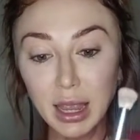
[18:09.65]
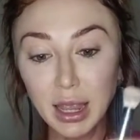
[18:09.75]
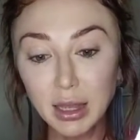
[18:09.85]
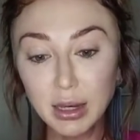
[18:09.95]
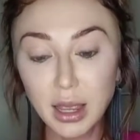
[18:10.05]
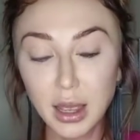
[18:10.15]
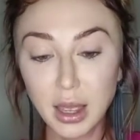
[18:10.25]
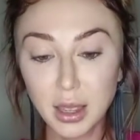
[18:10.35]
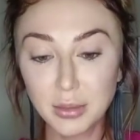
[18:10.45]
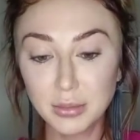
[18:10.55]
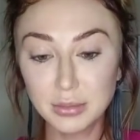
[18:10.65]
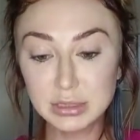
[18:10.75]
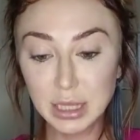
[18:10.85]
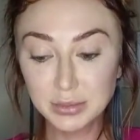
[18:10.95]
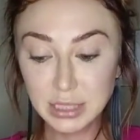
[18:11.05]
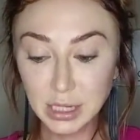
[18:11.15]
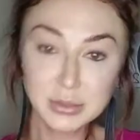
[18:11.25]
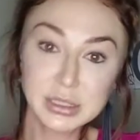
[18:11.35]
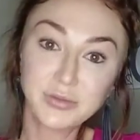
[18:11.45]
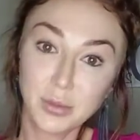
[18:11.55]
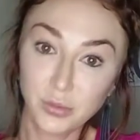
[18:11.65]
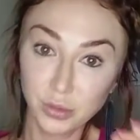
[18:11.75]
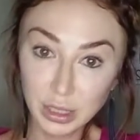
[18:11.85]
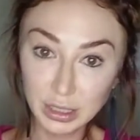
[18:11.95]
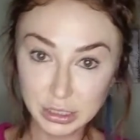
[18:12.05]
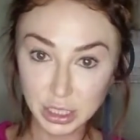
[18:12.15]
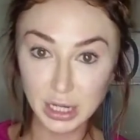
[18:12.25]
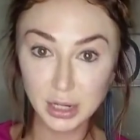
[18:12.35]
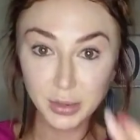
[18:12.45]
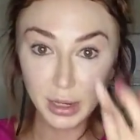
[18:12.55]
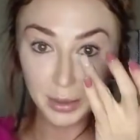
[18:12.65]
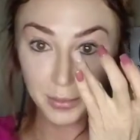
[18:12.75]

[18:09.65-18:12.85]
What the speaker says: and sometimes if I'm really trying to